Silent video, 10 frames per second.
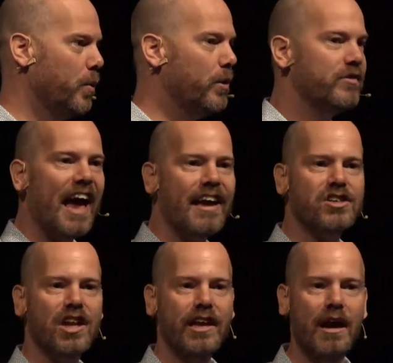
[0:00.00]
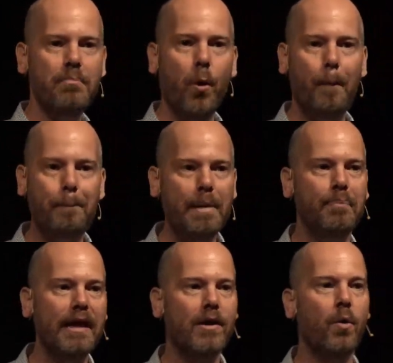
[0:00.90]
Whereas actually a more
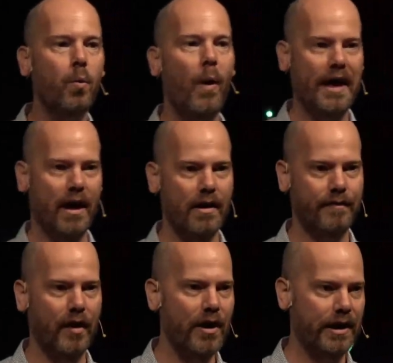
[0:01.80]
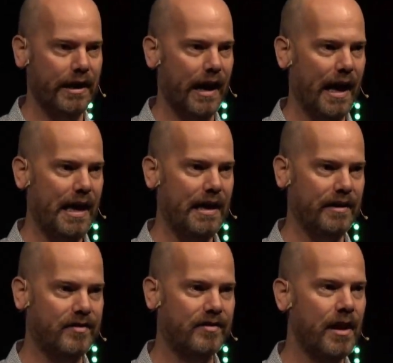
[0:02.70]
biblical way of learning
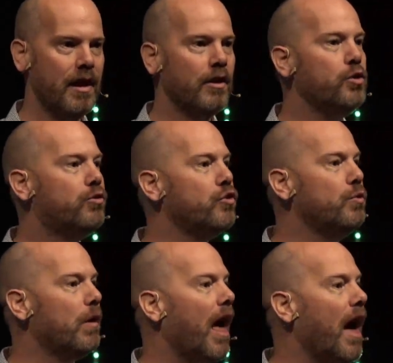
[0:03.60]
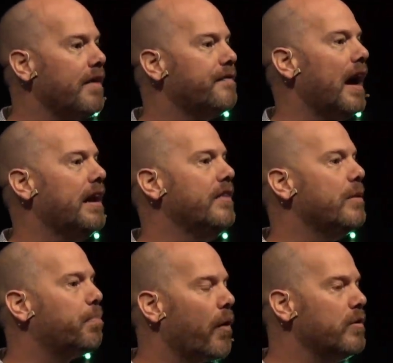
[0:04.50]
is you do life, and in
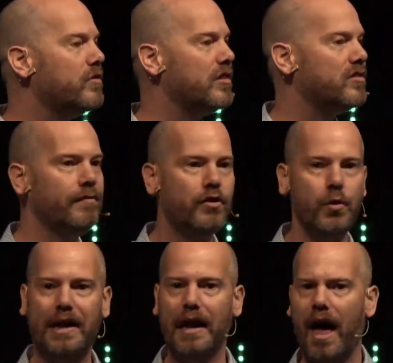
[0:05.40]
the process of doing